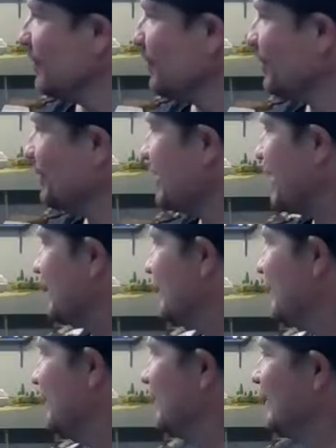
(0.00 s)
We're
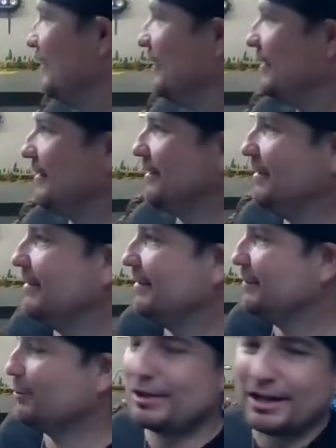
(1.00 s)
not
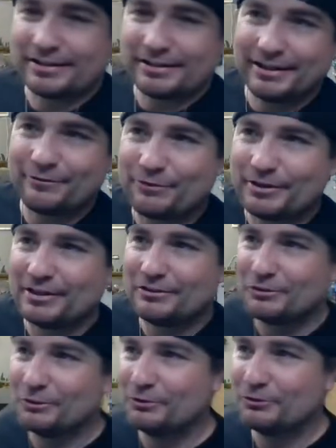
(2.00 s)
we're not gifted
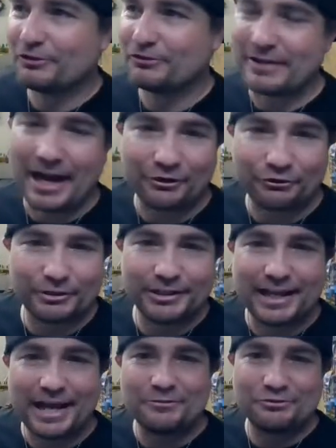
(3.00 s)
to just
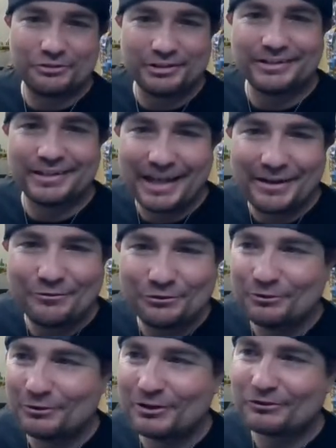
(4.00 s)
naturally have shit gave
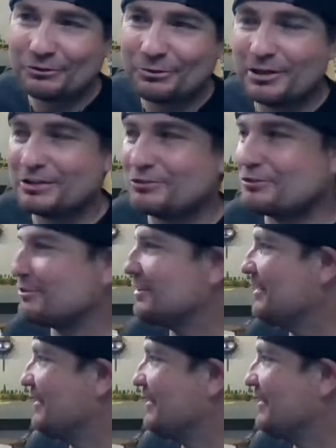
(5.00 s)
to us.